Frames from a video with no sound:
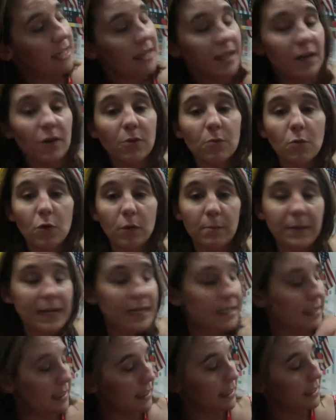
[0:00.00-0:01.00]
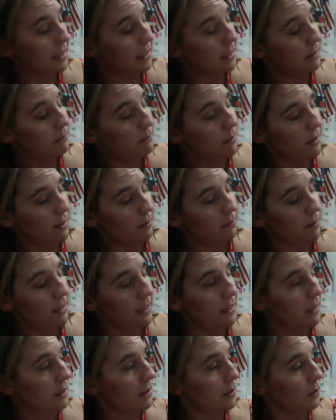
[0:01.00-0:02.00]
there are more pieces, but the
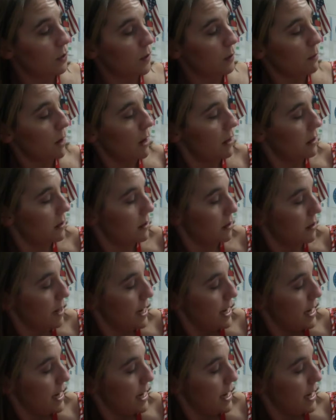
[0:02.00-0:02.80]
pieces are smaller.